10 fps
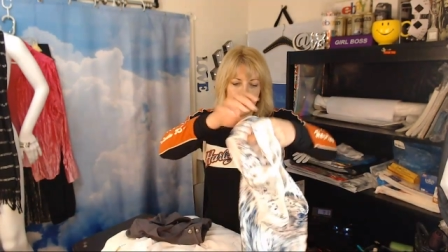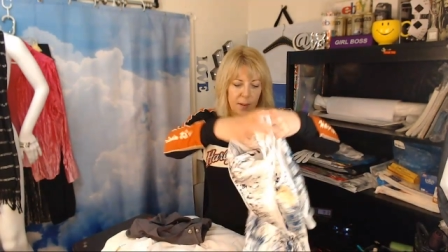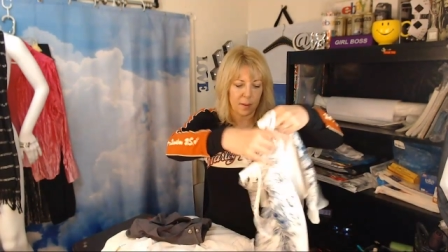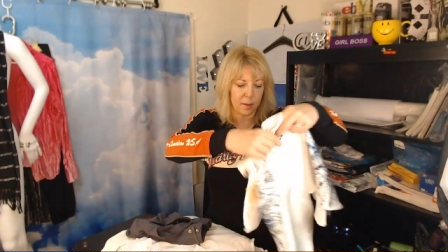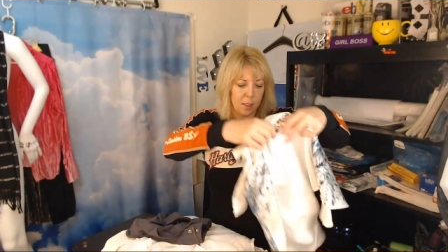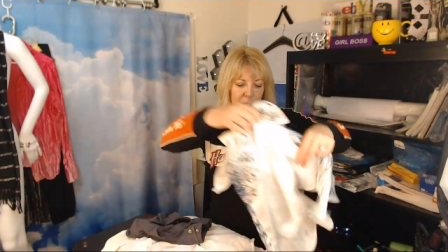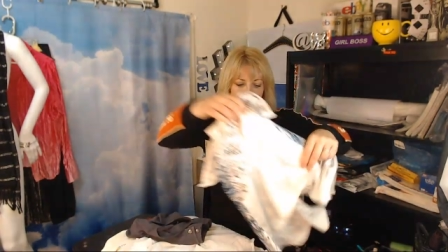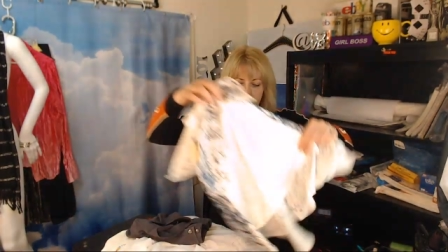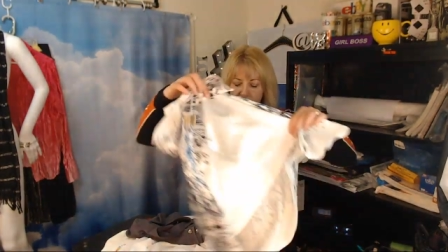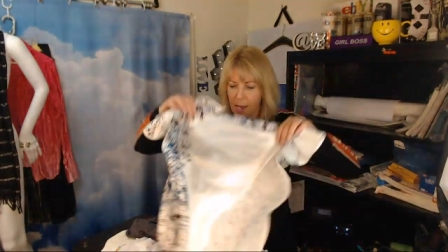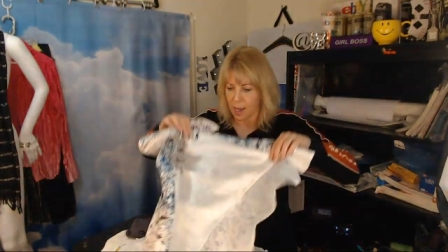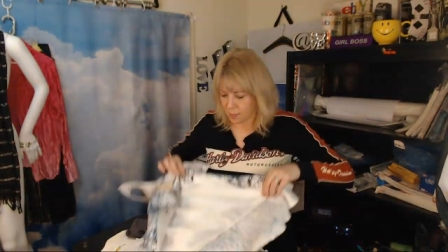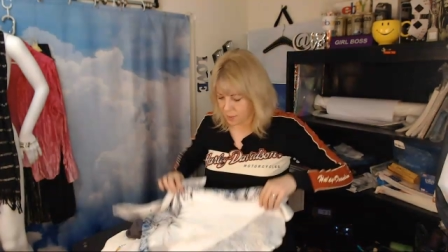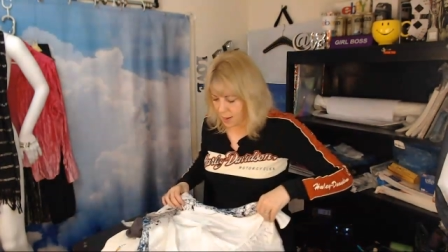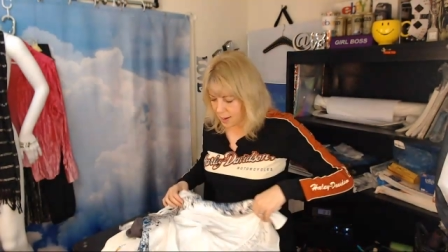This is in good
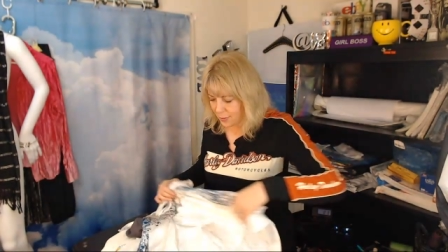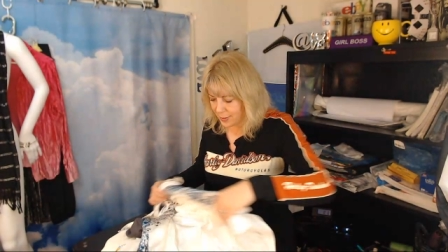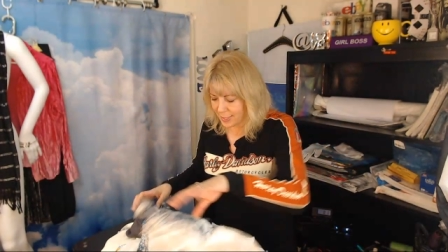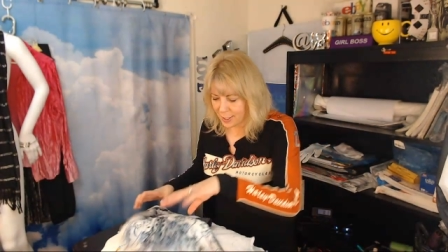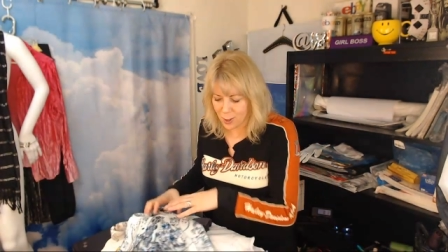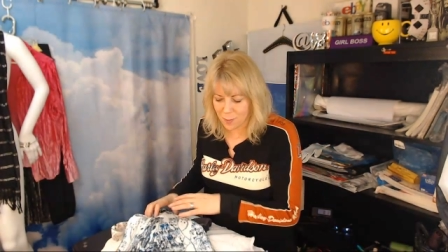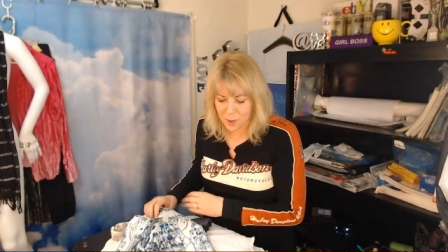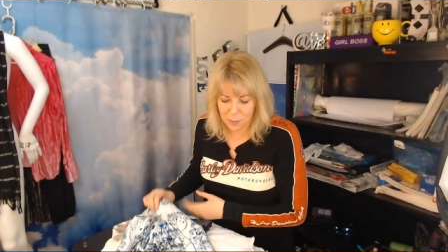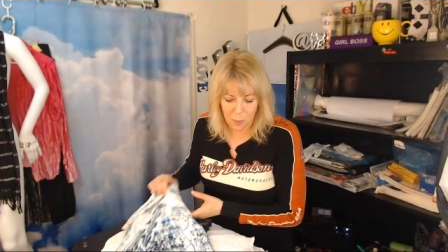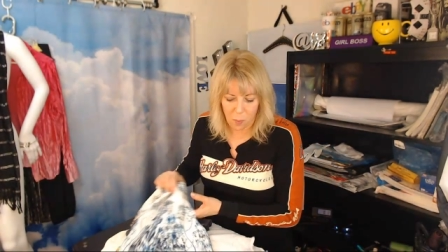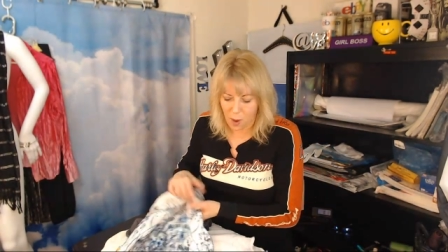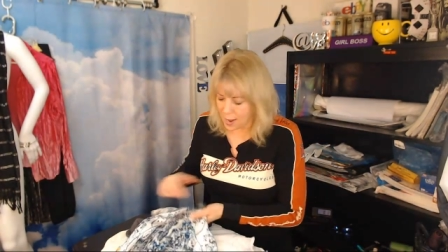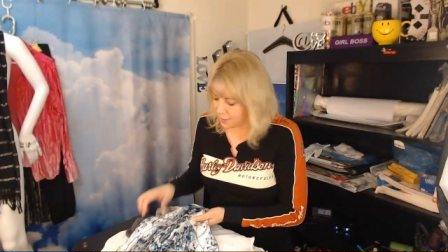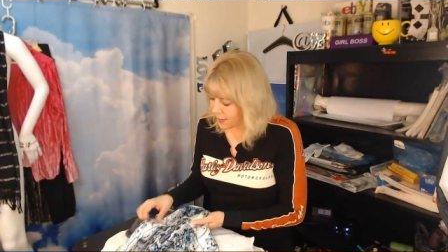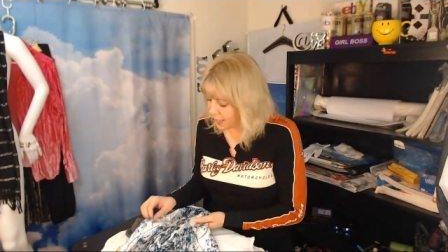shape. I always get nervous with
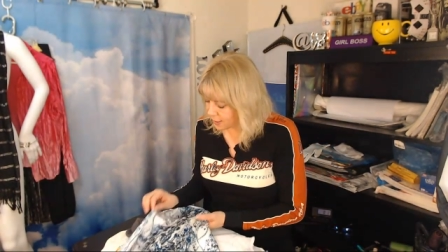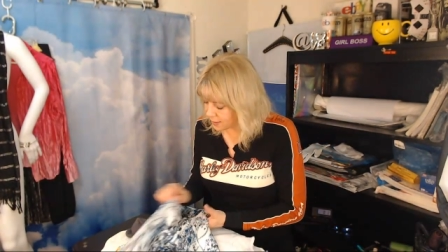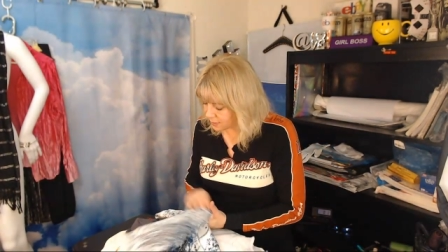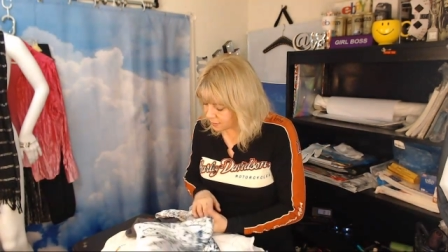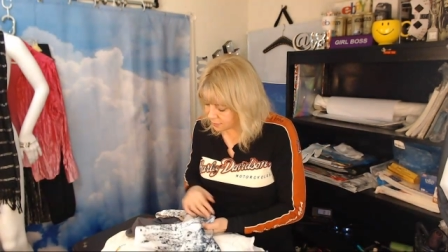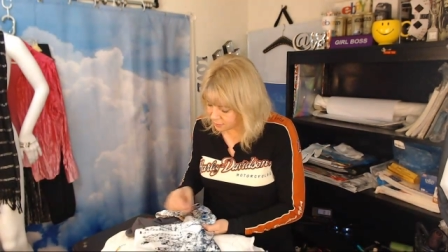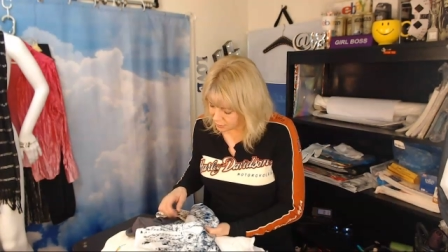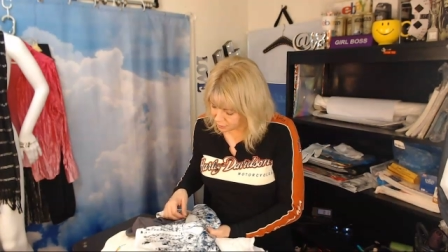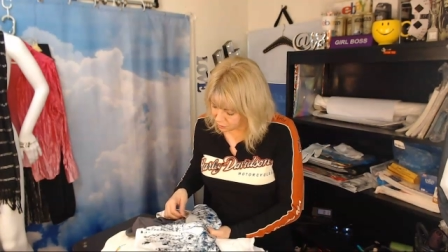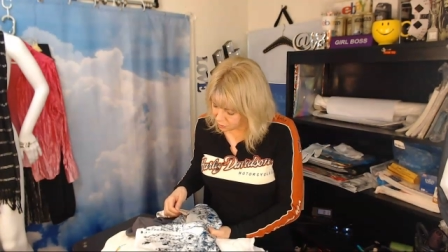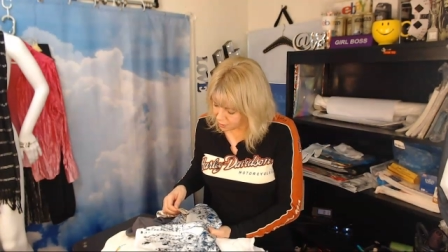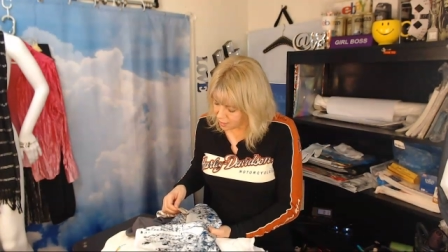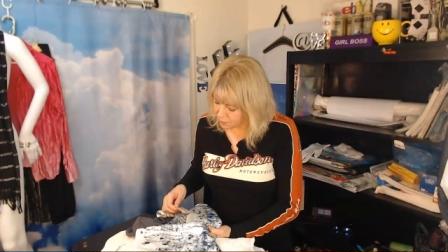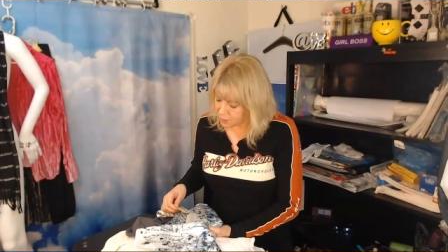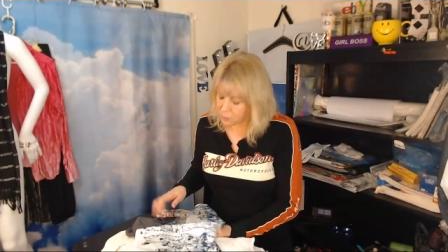white. Thank goodness this is in good
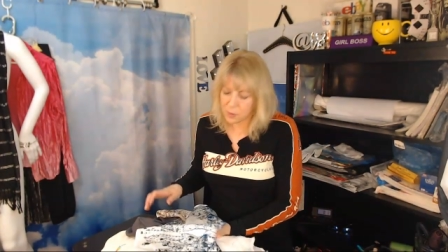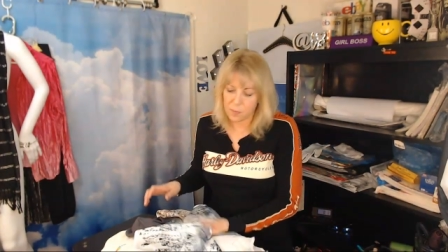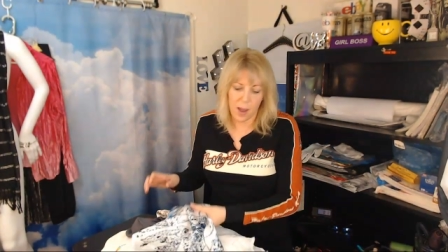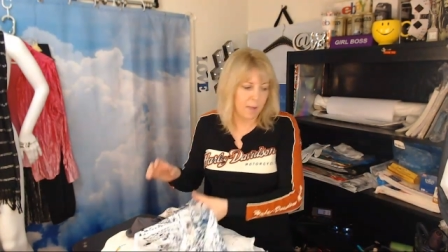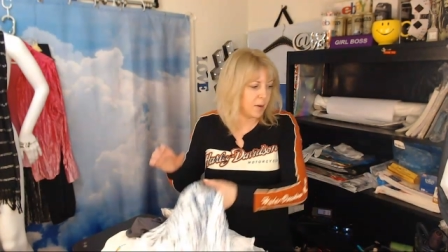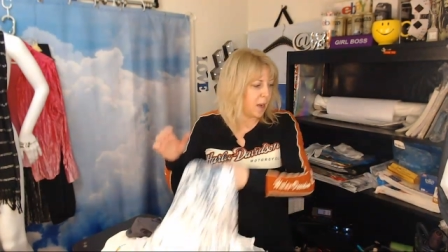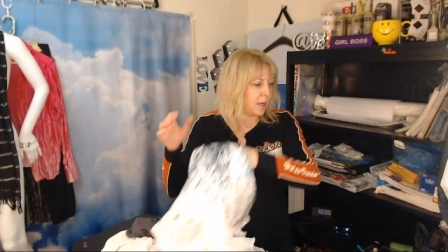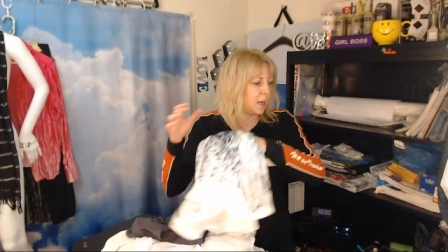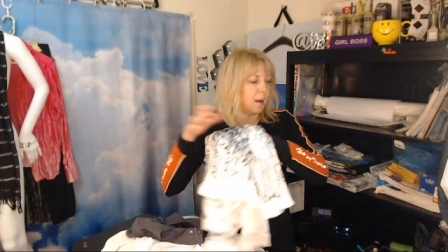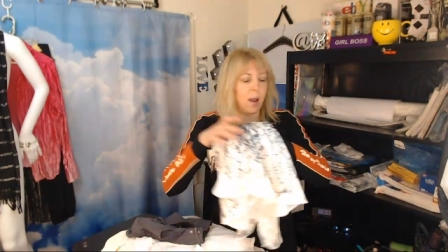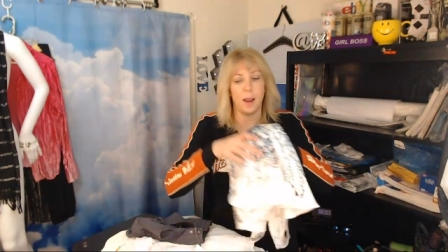shape. It was $5.99.